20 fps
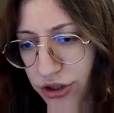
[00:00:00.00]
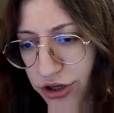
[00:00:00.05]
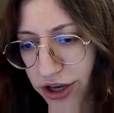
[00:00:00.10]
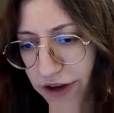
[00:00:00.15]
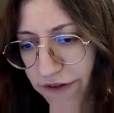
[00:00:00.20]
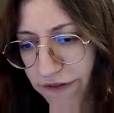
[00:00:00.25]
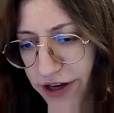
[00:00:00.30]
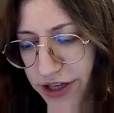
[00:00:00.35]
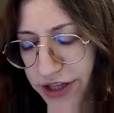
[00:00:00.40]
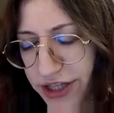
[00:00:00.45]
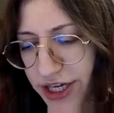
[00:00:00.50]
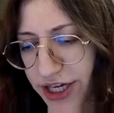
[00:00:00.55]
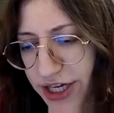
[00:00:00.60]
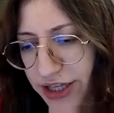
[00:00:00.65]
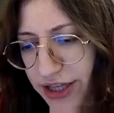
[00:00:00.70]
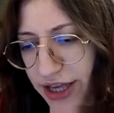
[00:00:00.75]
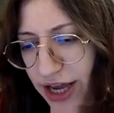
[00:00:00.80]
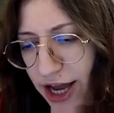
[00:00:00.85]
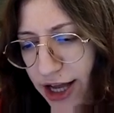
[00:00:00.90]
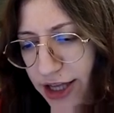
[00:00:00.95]
So if I
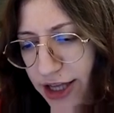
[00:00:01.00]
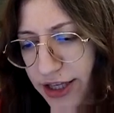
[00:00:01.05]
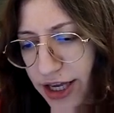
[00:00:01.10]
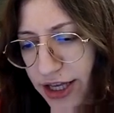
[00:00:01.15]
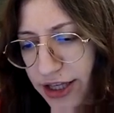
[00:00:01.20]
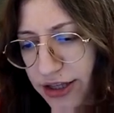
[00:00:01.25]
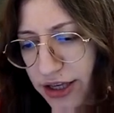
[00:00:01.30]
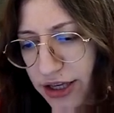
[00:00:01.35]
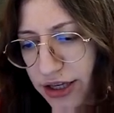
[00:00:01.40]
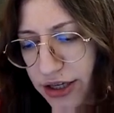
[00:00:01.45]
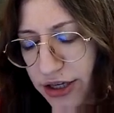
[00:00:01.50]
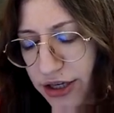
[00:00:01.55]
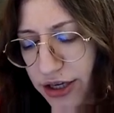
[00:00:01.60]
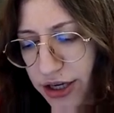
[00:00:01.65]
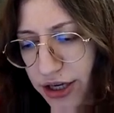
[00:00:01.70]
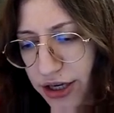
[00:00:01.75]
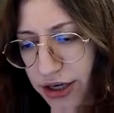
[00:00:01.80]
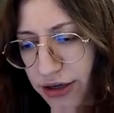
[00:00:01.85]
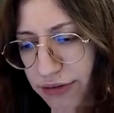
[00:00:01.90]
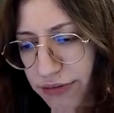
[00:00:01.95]
take that and then
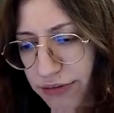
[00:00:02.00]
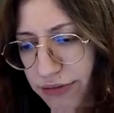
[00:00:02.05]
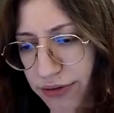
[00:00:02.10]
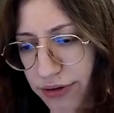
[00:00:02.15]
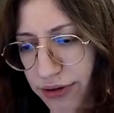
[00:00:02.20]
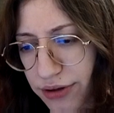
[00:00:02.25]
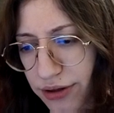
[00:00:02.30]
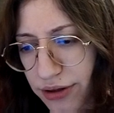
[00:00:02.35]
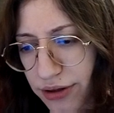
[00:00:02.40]
he,